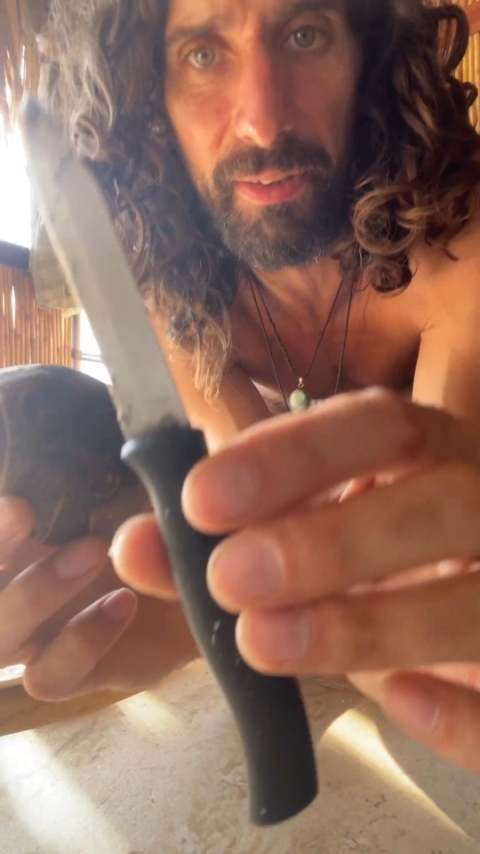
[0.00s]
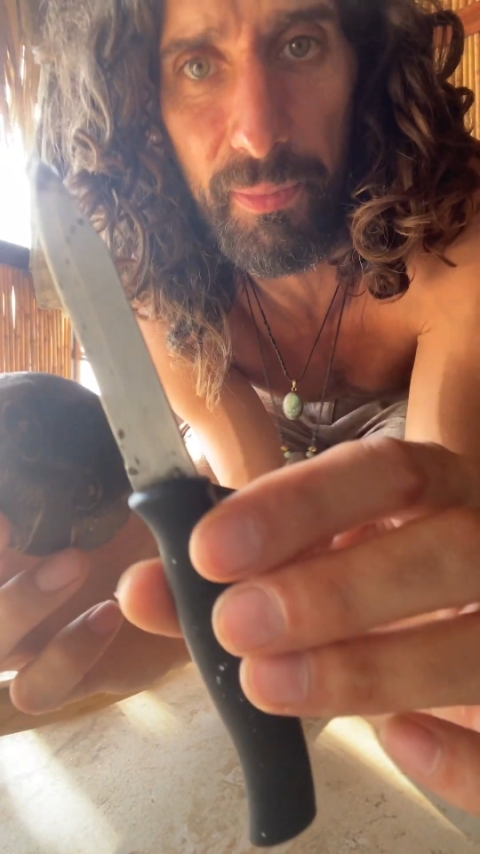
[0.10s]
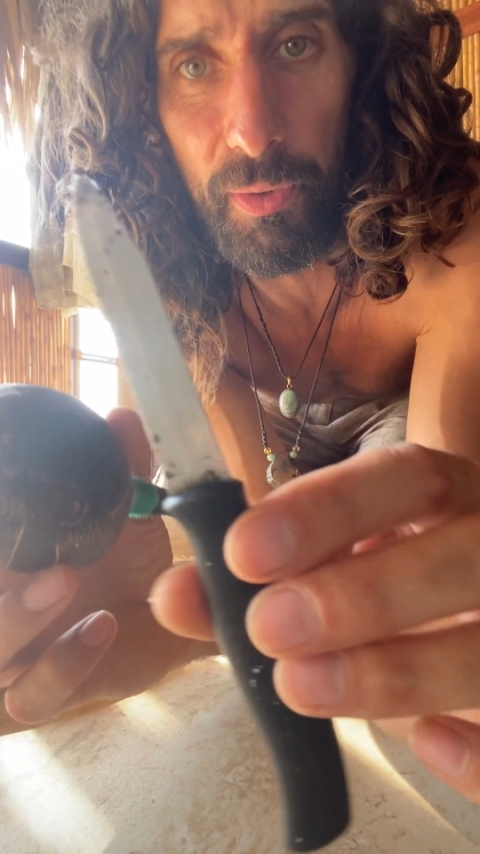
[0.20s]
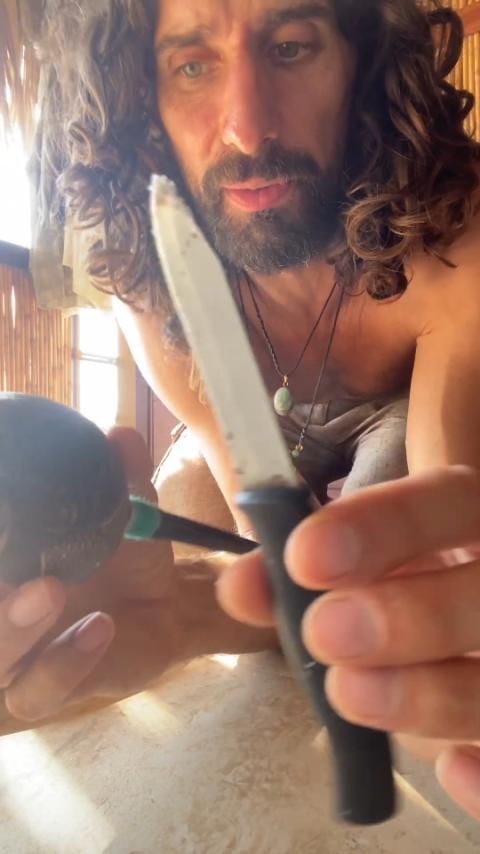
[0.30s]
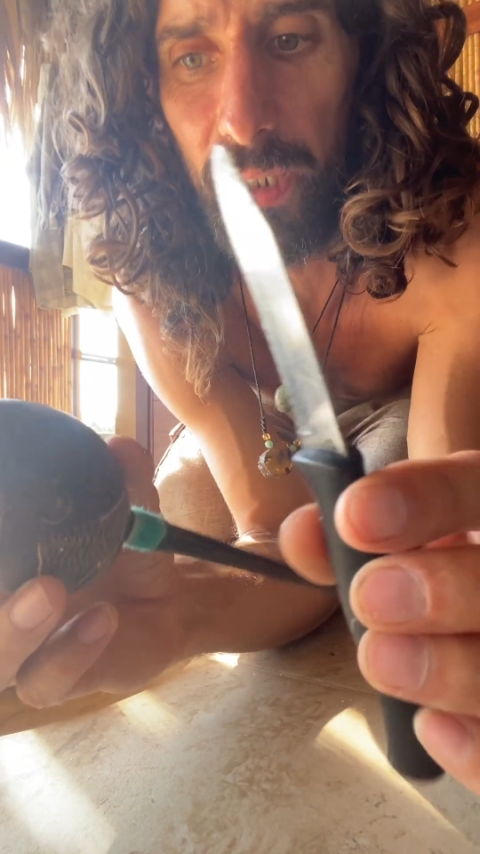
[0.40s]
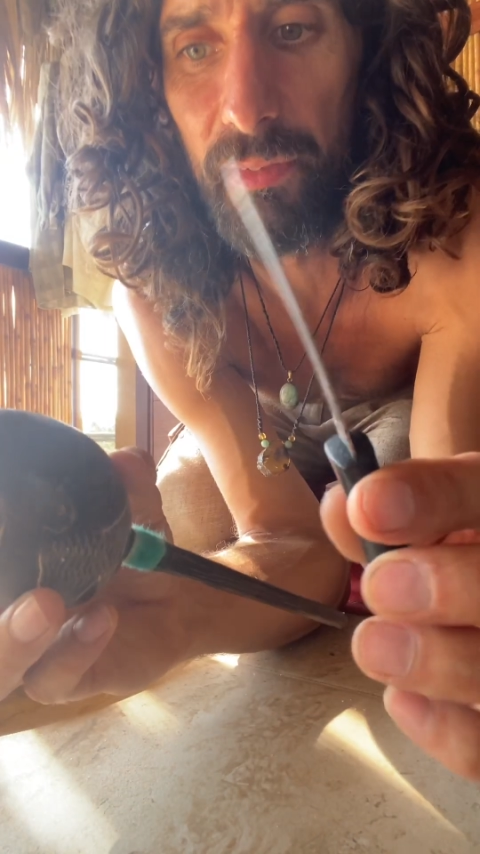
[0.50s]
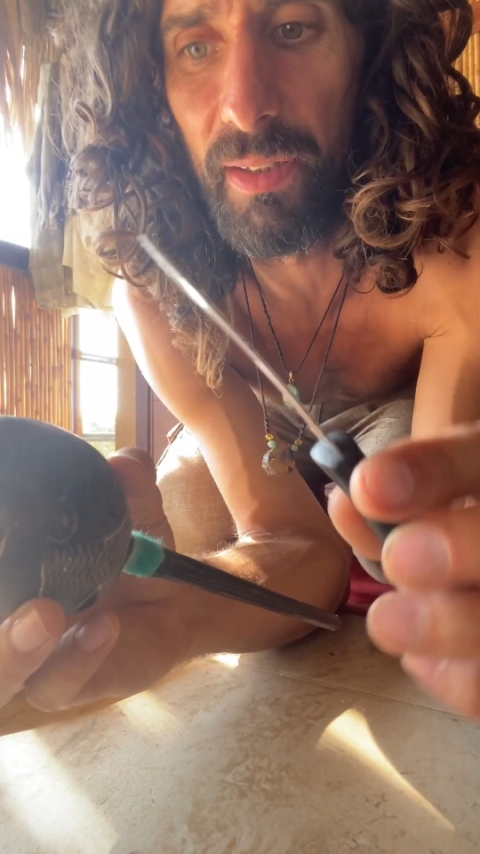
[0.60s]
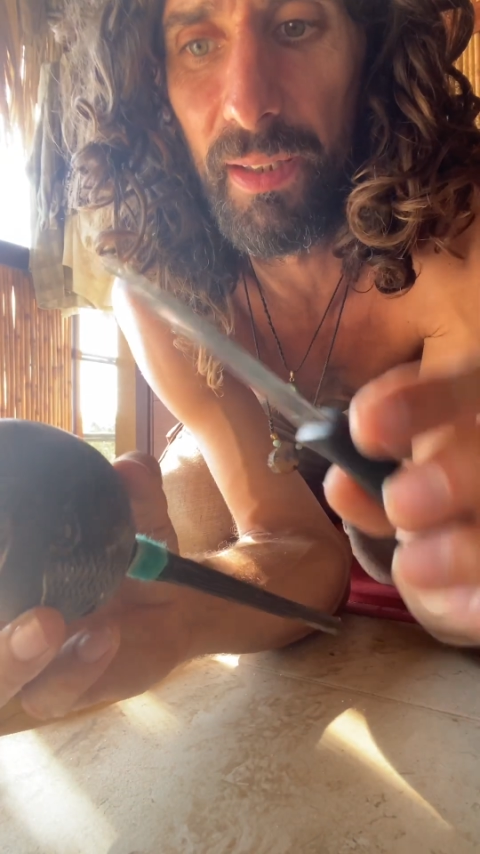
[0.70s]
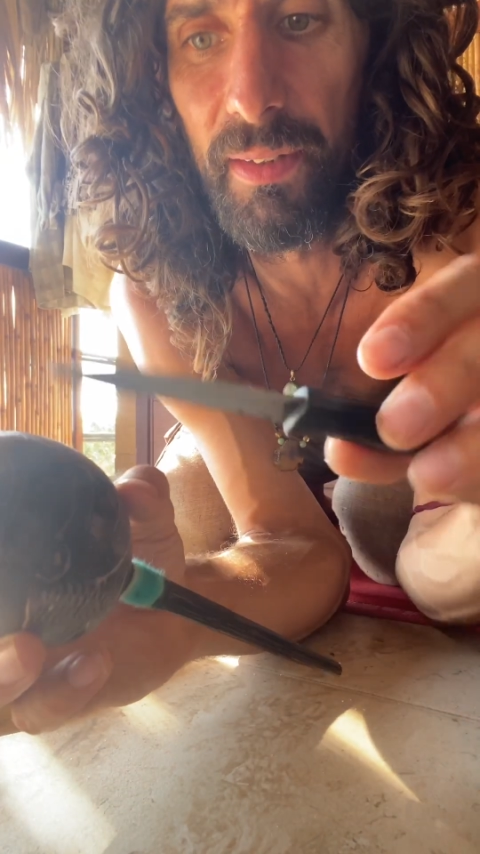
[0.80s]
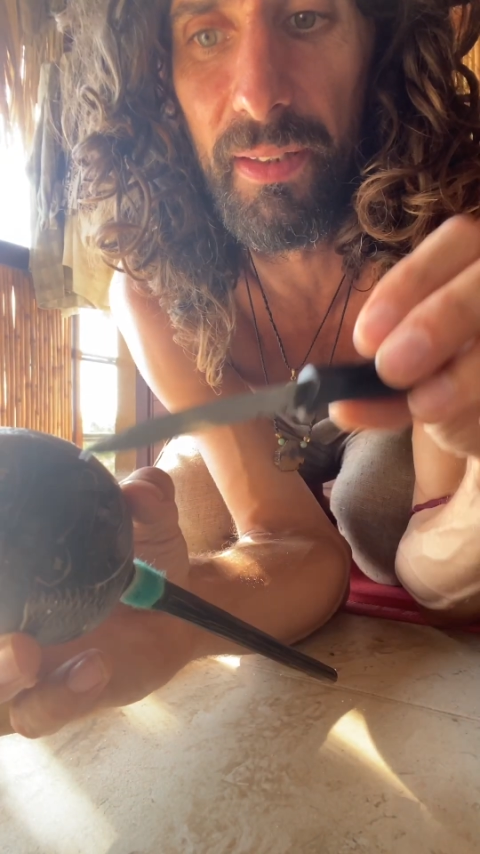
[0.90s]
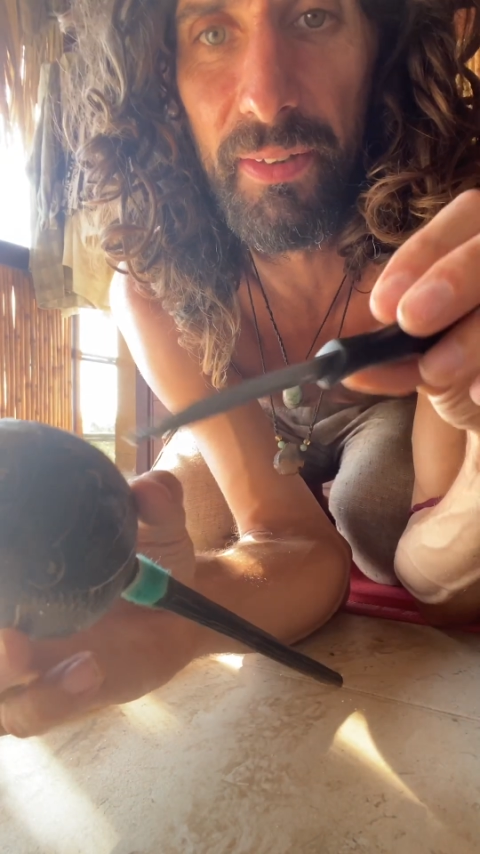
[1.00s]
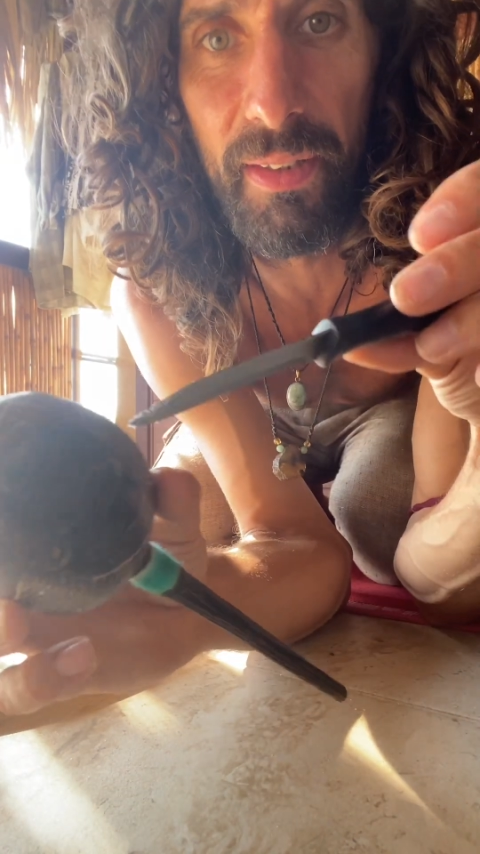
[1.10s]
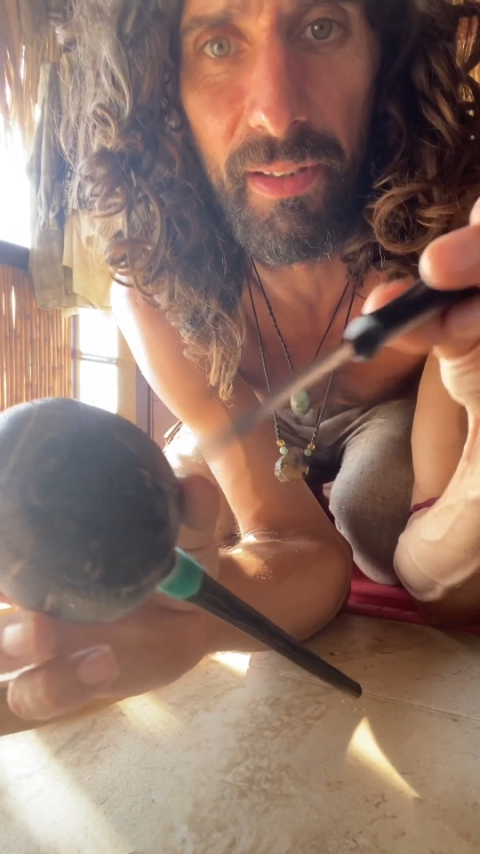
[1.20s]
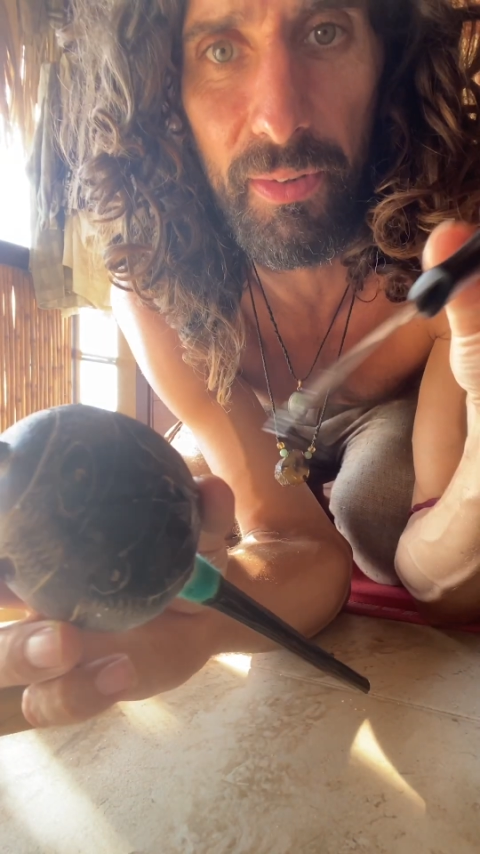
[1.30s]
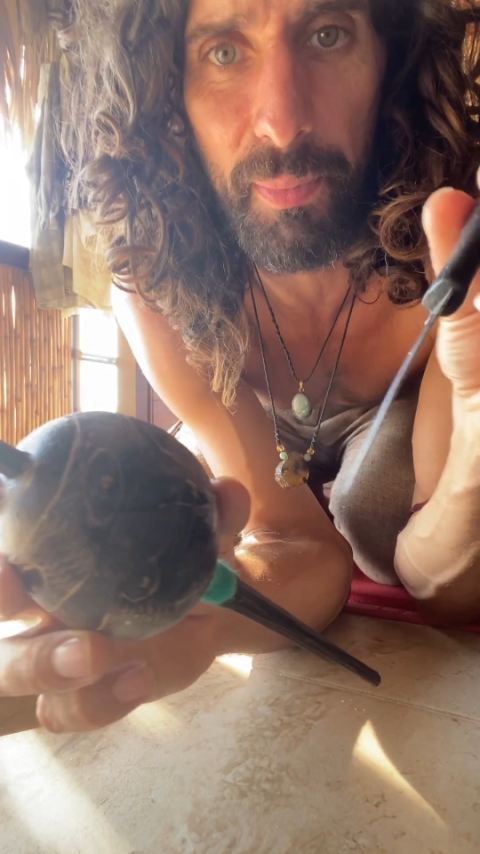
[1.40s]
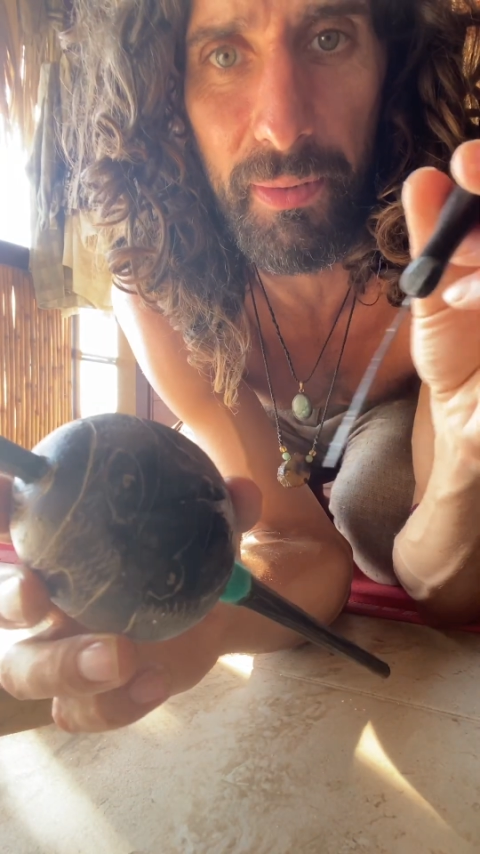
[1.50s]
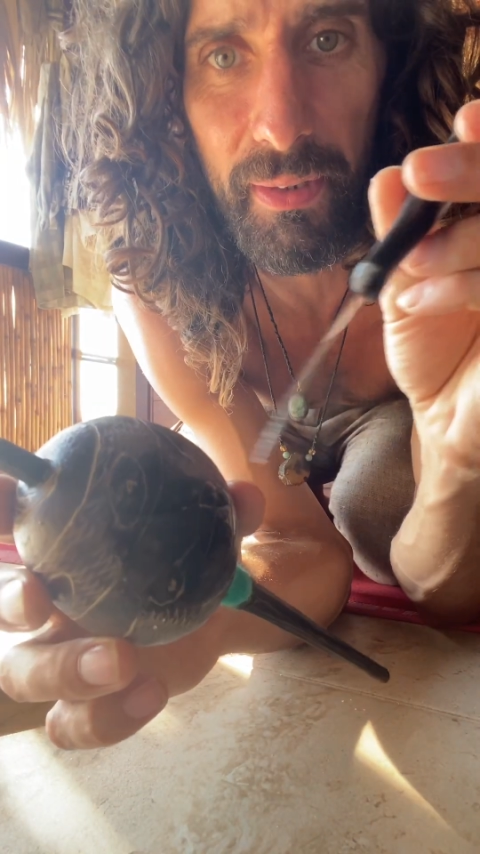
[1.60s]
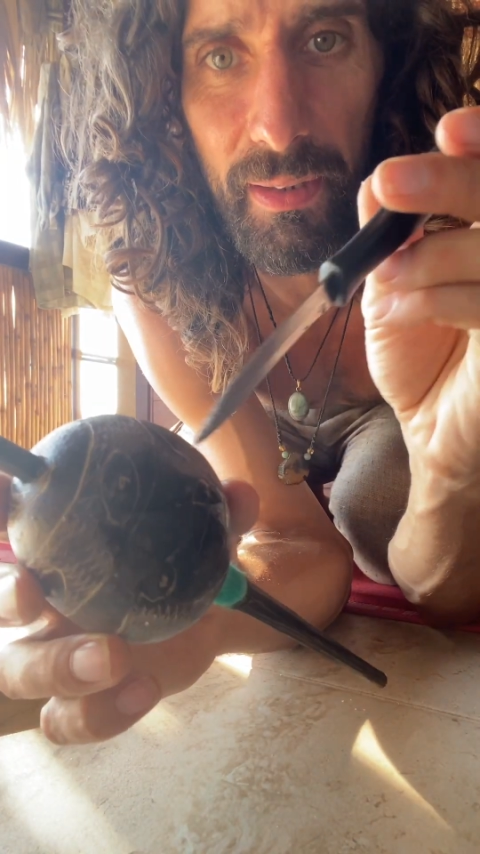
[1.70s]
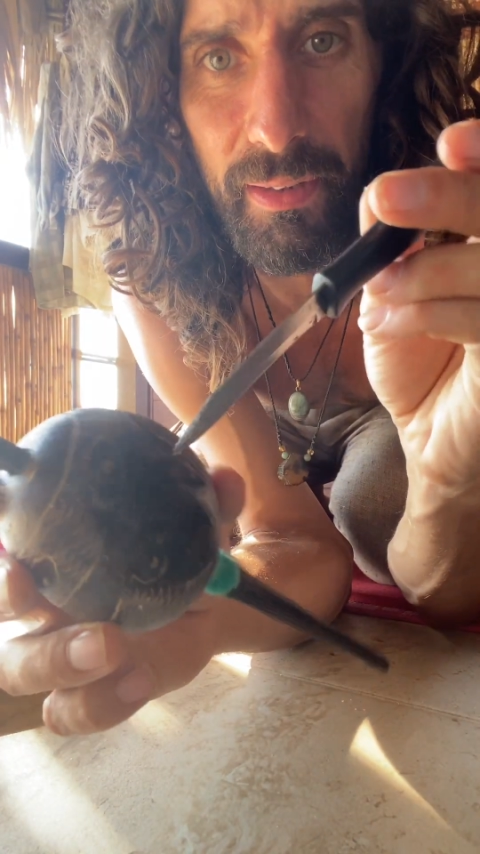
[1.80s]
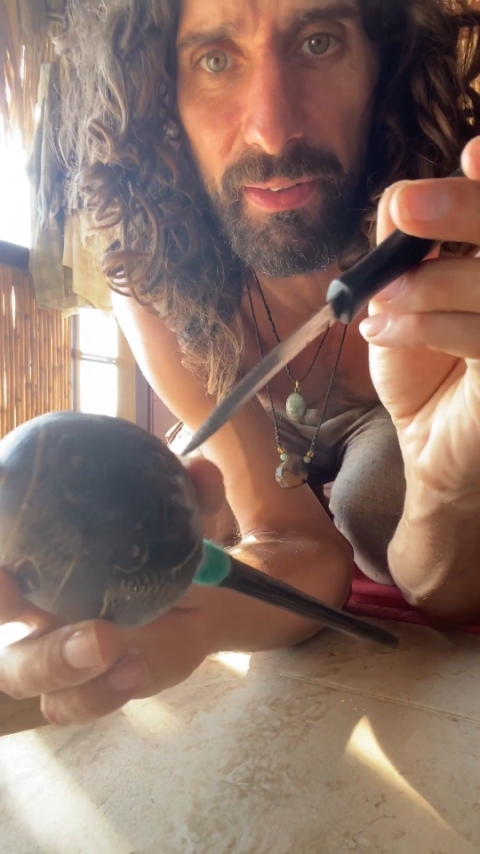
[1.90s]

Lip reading: small knife like this and I was basically